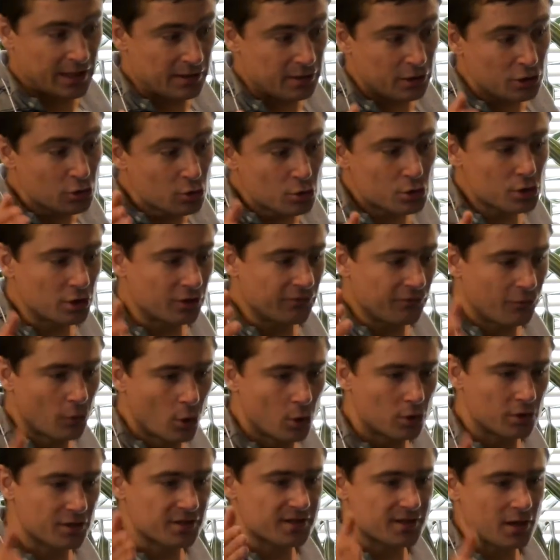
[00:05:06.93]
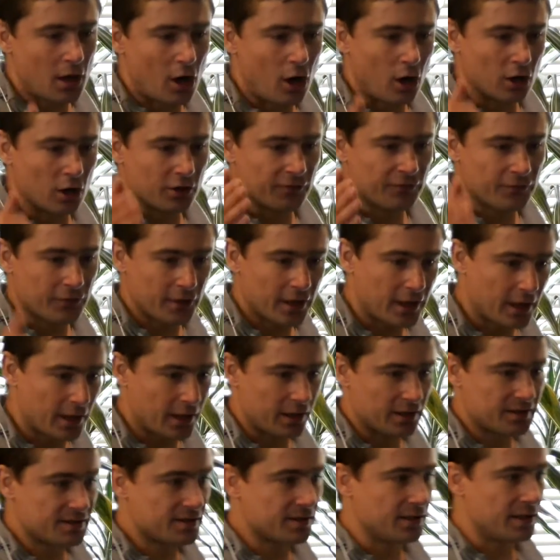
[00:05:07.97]
you should focus on
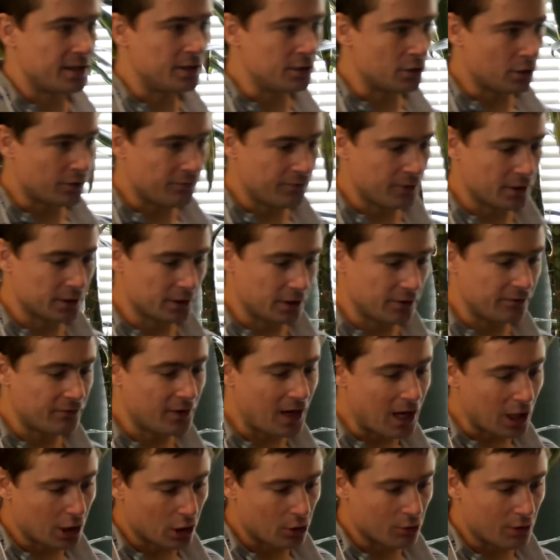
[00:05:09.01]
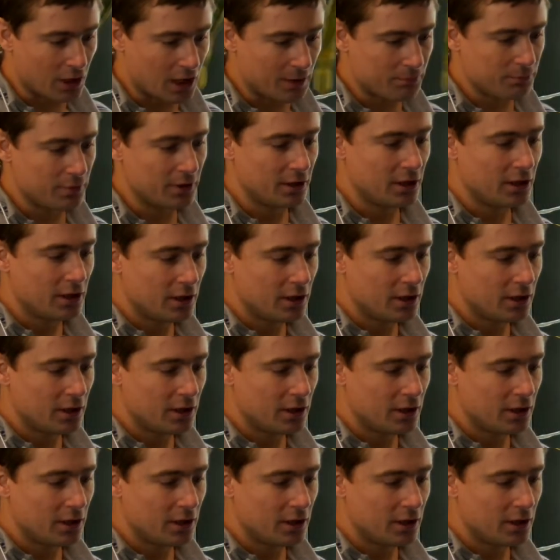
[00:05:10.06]
first in your further follow-up,